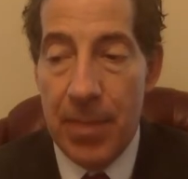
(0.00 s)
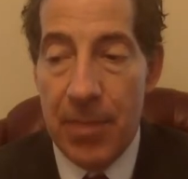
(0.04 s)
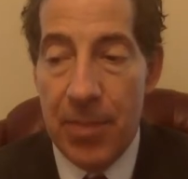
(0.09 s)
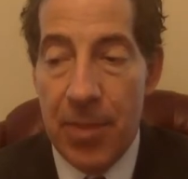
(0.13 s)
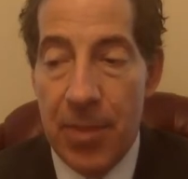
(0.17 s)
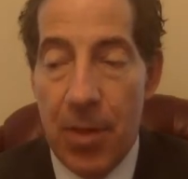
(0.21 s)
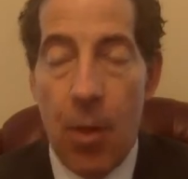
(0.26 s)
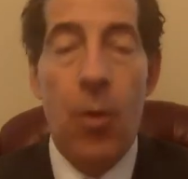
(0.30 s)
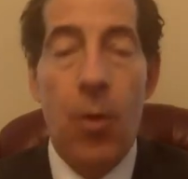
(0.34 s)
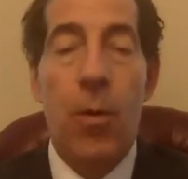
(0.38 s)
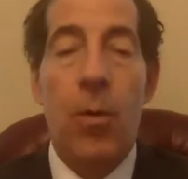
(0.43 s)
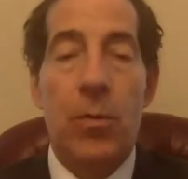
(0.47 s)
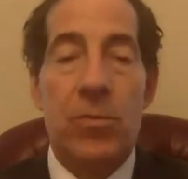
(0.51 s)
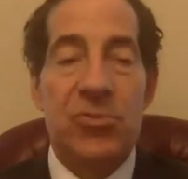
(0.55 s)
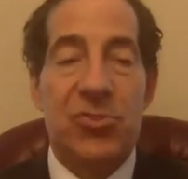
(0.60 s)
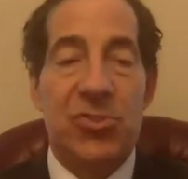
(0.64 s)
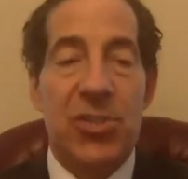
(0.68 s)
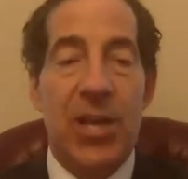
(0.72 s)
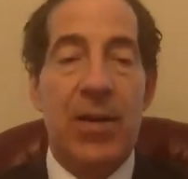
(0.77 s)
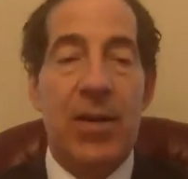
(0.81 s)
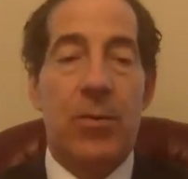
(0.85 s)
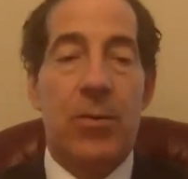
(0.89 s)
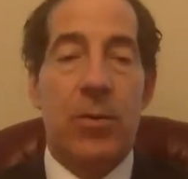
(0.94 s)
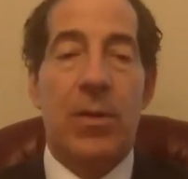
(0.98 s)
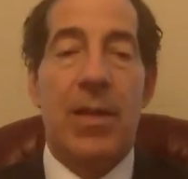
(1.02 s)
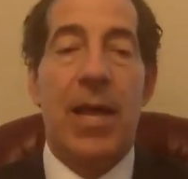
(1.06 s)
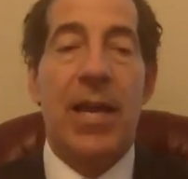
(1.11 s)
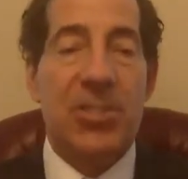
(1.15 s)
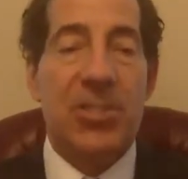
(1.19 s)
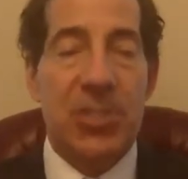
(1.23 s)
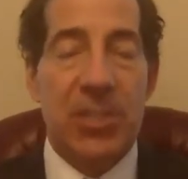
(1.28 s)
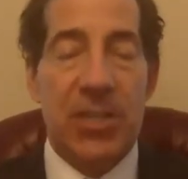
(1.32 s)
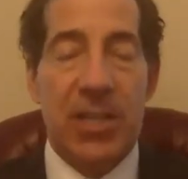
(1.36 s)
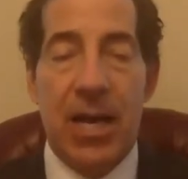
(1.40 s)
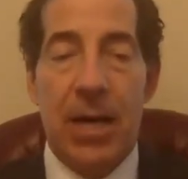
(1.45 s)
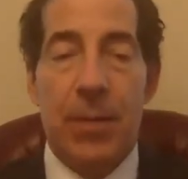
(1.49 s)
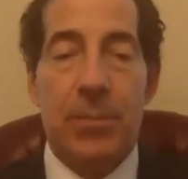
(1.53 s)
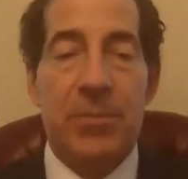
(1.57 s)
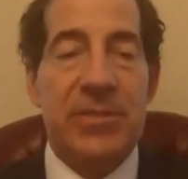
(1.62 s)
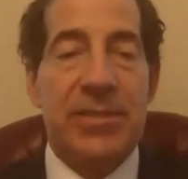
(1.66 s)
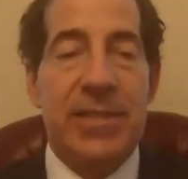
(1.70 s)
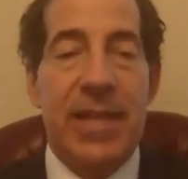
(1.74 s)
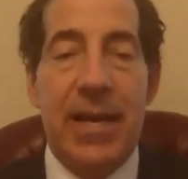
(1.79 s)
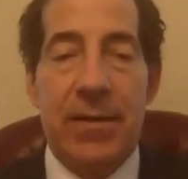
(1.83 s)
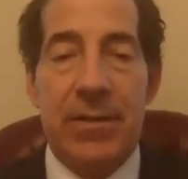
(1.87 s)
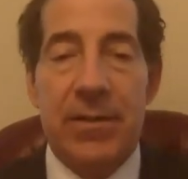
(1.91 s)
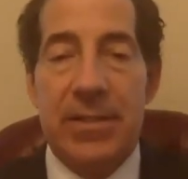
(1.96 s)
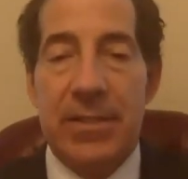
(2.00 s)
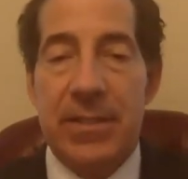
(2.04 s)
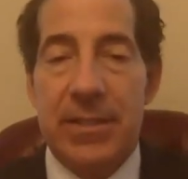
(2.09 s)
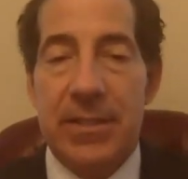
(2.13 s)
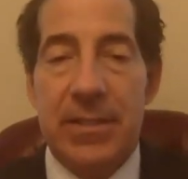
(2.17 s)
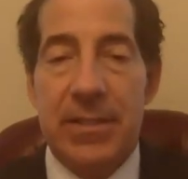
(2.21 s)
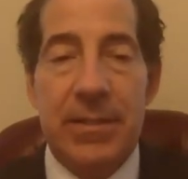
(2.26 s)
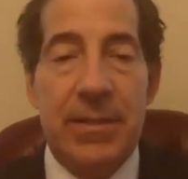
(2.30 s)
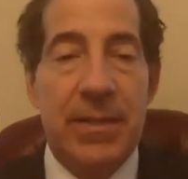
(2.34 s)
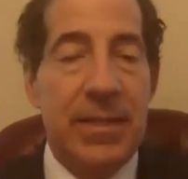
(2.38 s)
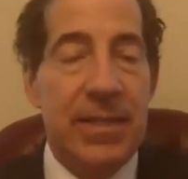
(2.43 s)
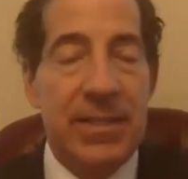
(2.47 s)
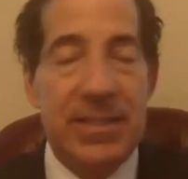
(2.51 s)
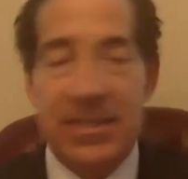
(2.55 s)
the whole general election comes down to